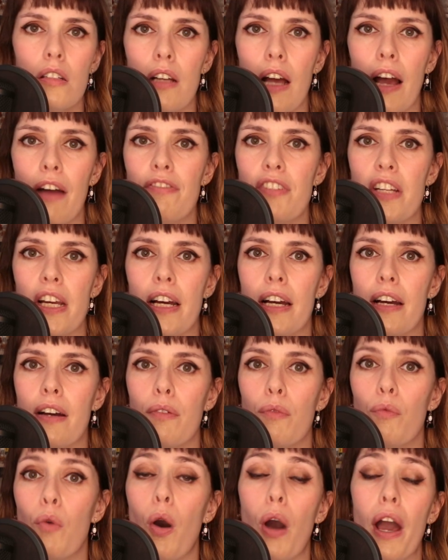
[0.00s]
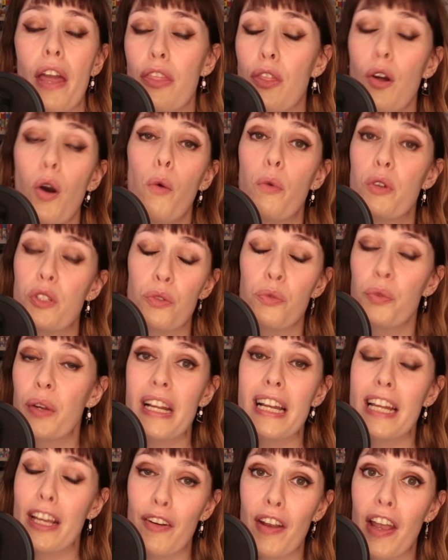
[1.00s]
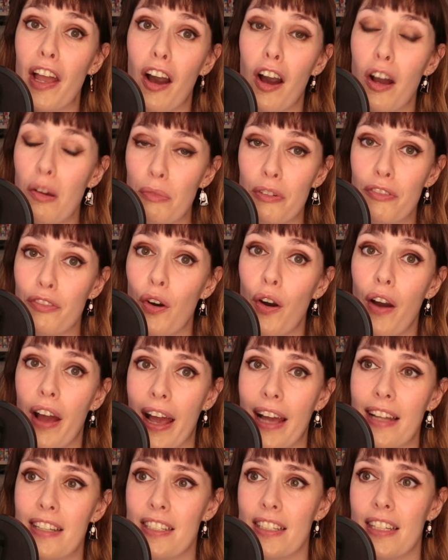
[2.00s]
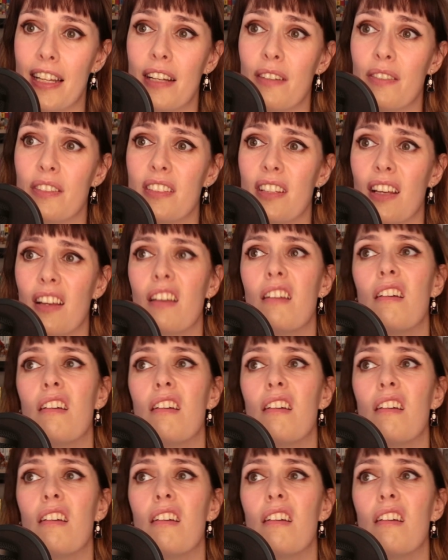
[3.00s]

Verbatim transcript: After what I thought was a really great arc beforehand, and then it was like,